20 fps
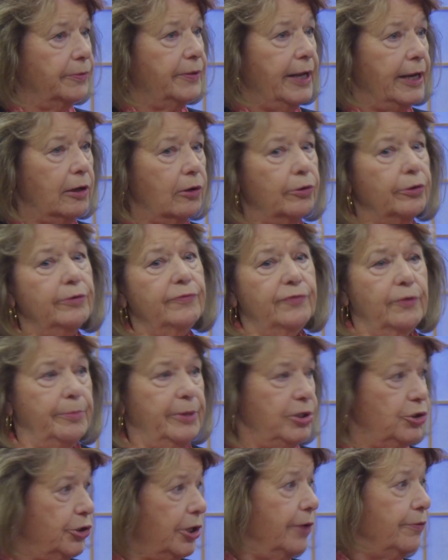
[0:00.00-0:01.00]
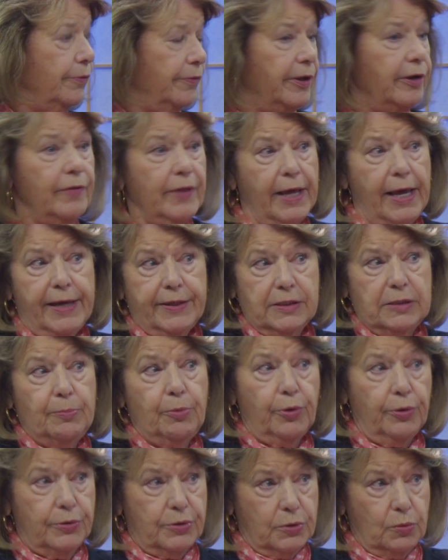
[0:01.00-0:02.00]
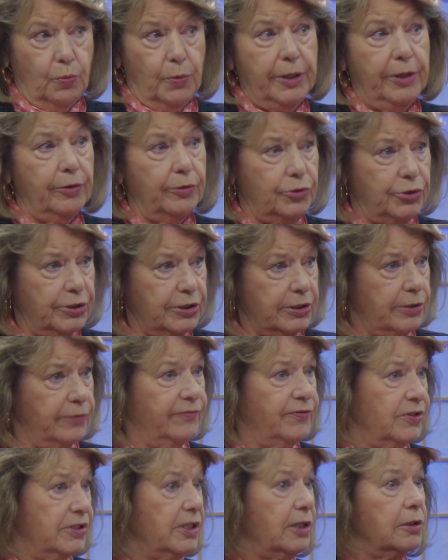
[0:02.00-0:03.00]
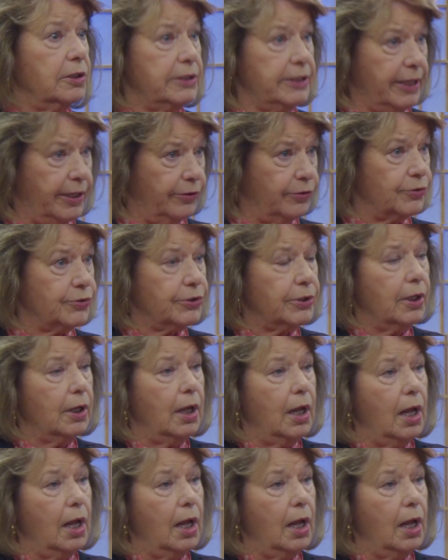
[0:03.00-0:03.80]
They learn from each other. They're the experts. We are just the facilitators.